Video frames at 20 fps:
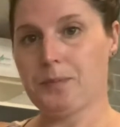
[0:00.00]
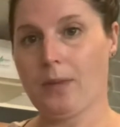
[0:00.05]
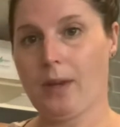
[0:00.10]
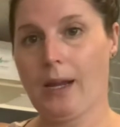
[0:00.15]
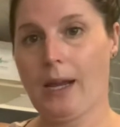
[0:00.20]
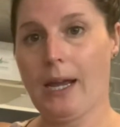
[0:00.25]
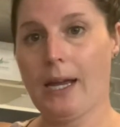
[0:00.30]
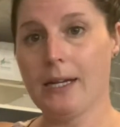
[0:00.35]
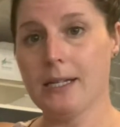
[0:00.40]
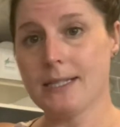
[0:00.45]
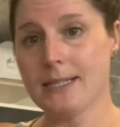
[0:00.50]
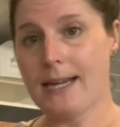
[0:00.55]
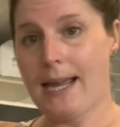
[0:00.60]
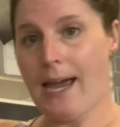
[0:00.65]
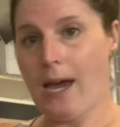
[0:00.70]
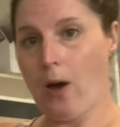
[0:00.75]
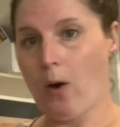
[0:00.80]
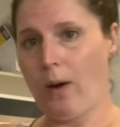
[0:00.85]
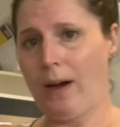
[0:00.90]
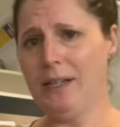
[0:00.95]
And as
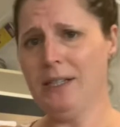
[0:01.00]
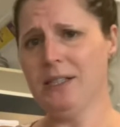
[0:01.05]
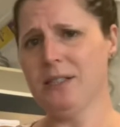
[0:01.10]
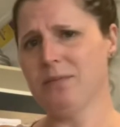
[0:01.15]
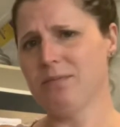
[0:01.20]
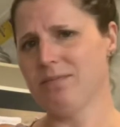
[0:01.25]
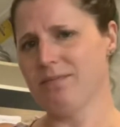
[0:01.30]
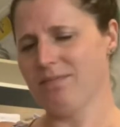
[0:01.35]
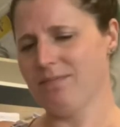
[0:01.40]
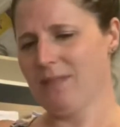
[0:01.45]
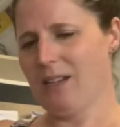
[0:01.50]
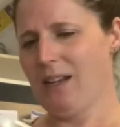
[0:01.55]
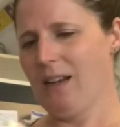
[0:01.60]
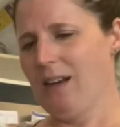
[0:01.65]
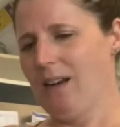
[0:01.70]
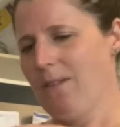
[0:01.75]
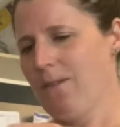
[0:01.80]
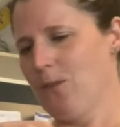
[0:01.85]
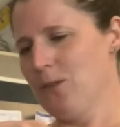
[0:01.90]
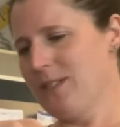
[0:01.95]
now. I,
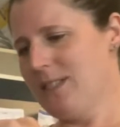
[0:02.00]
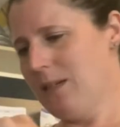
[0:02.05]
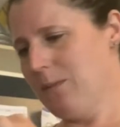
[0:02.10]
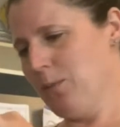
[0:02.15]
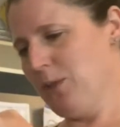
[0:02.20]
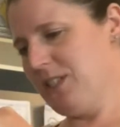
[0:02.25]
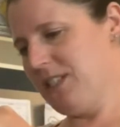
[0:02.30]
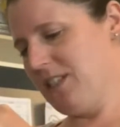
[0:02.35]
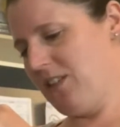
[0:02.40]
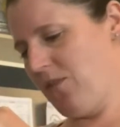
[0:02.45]
for some reason,